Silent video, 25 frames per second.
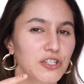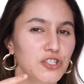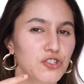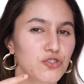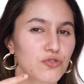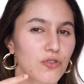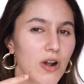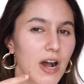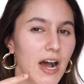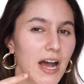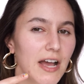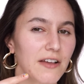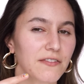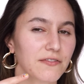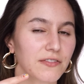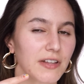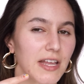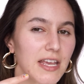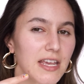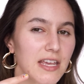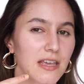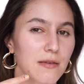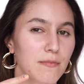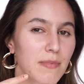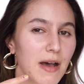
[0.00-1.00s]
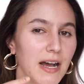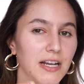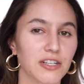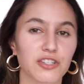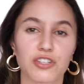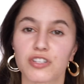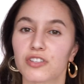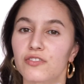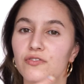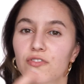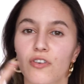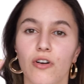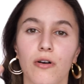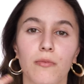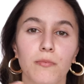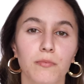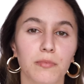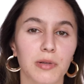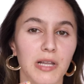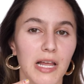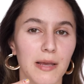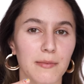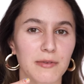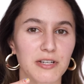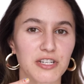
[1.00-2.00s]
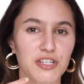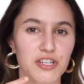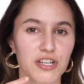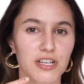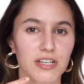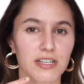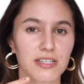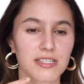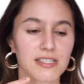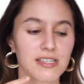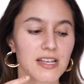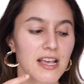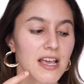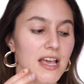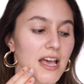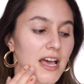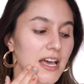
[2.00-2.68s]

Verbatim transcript: dry flaky patches from blemishes